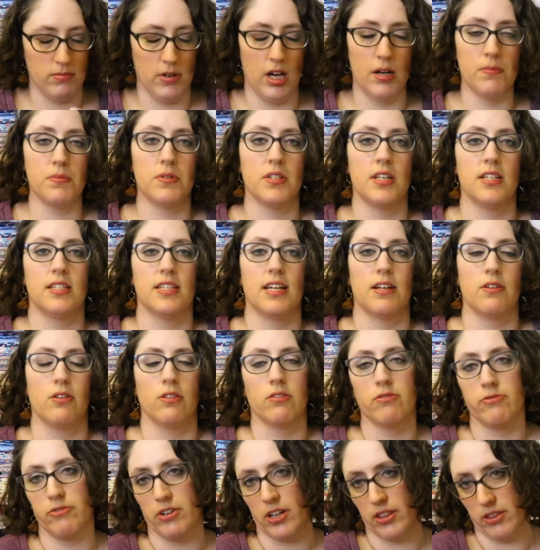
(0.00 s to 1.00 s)
upside down
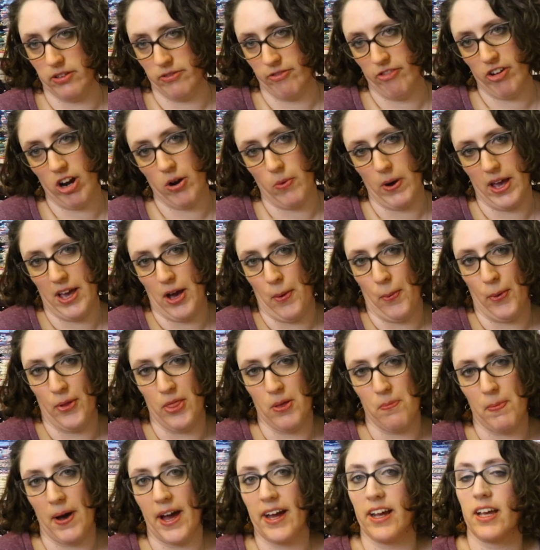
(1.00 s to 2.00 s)
on the front, the right way up on
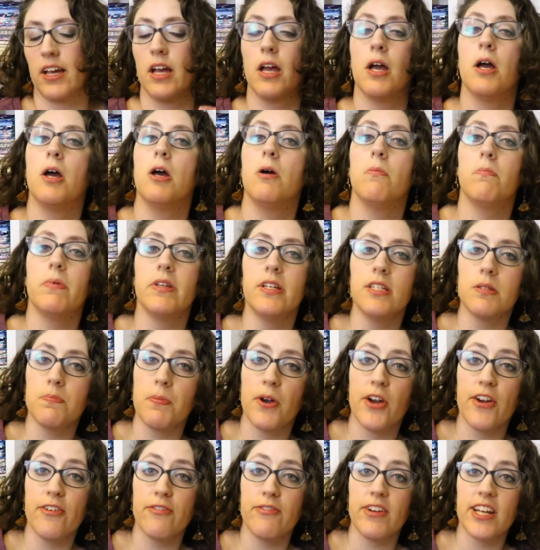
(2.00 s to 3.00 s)
the back, but it's
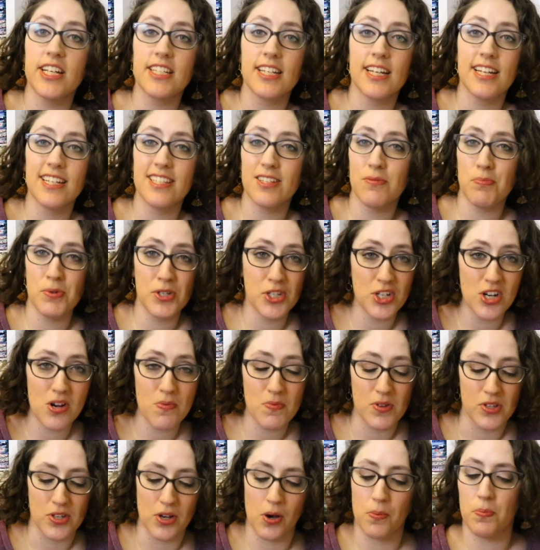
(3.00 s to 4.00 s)
perfect as a
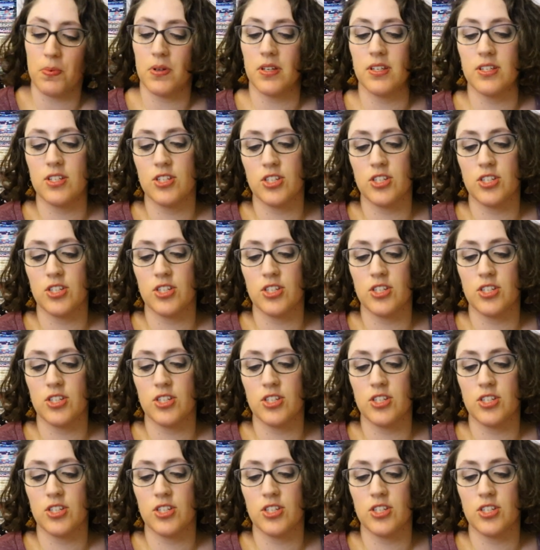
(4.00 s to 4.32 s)
pyjama top.